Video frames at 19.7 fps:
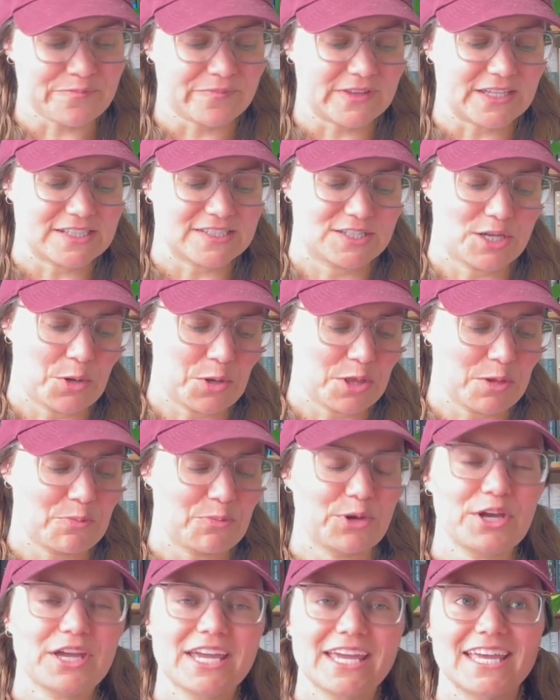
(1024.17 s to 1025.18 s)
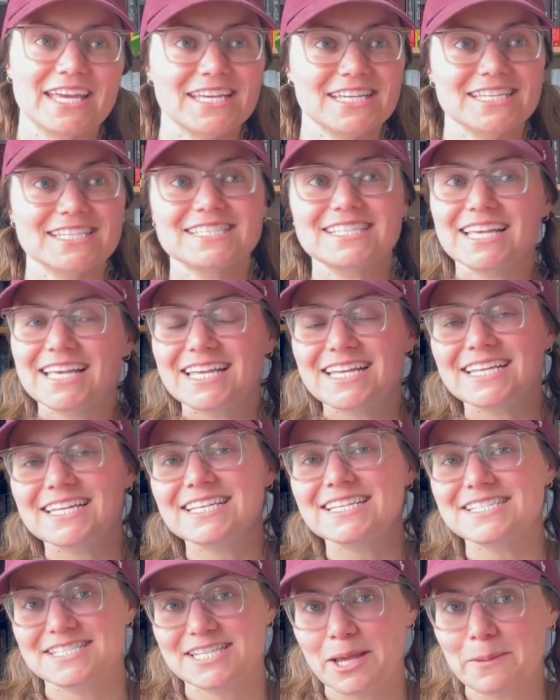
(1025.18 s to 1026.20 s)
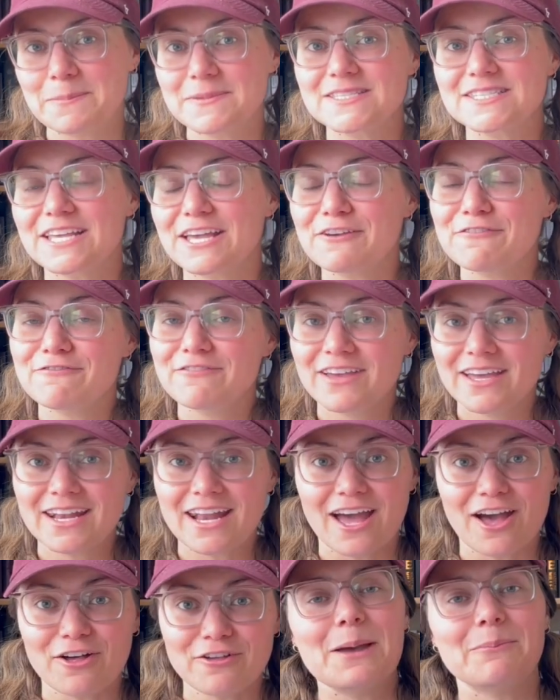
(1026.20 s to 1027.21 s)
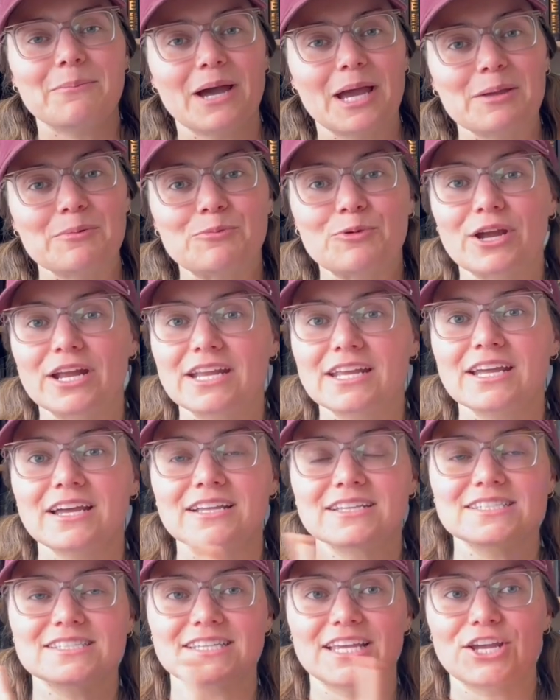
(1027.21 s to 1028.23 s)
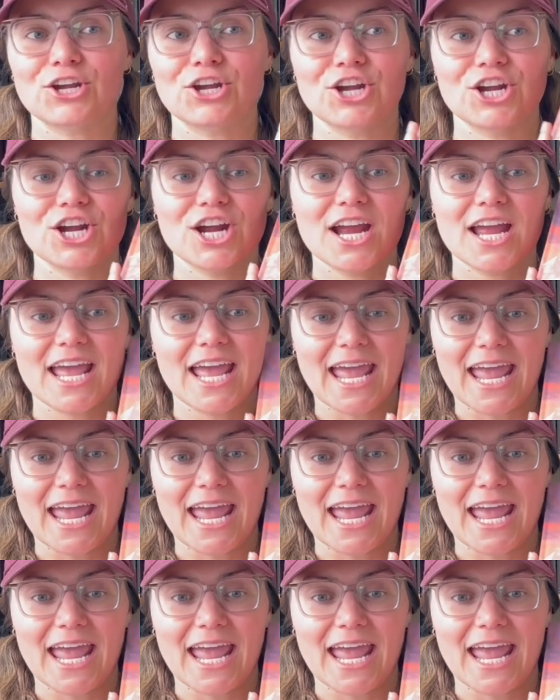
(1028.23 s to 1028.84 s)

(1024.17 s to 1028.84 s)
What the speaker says: So the book is Depths of Vanalf by Brady Hunsaker,